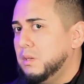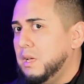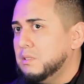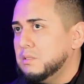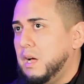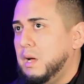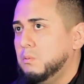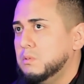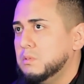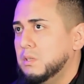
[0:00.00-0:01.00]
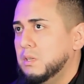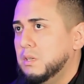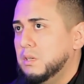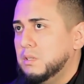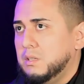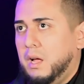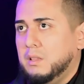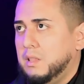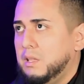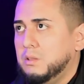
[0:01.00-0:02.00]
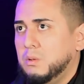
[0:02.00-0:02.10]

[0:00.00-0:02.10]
Yes, I thank